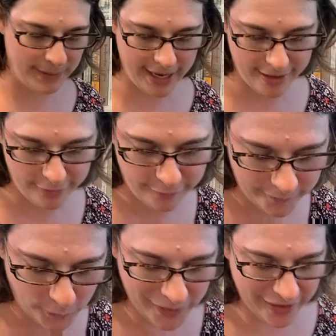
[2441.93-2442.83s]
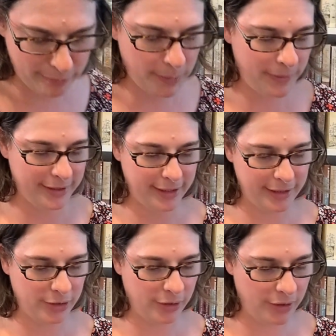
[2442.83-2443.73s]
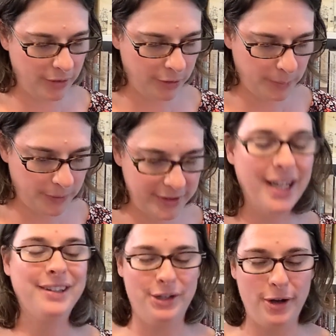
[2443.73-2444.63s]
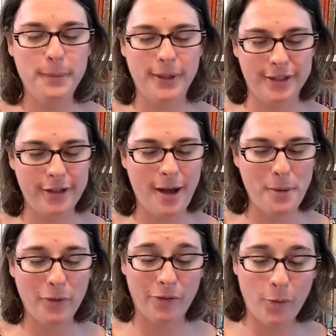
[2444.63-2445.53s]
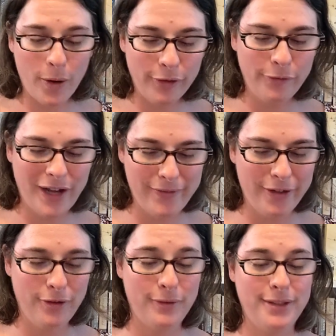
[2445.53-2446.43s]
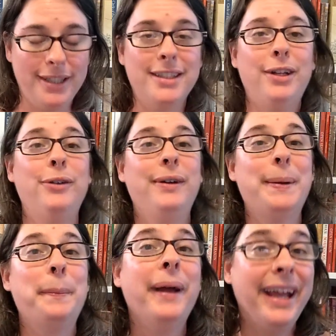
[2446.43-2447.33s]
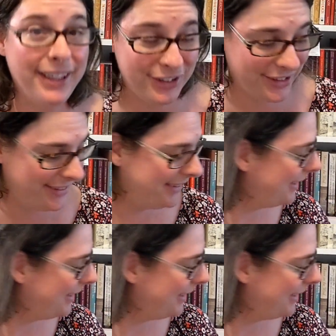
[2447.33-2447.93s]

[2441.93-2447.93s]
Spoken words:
And 4, if I remember, is like the longer books. Yeah, long books. Over 400, 500, or 600 pages.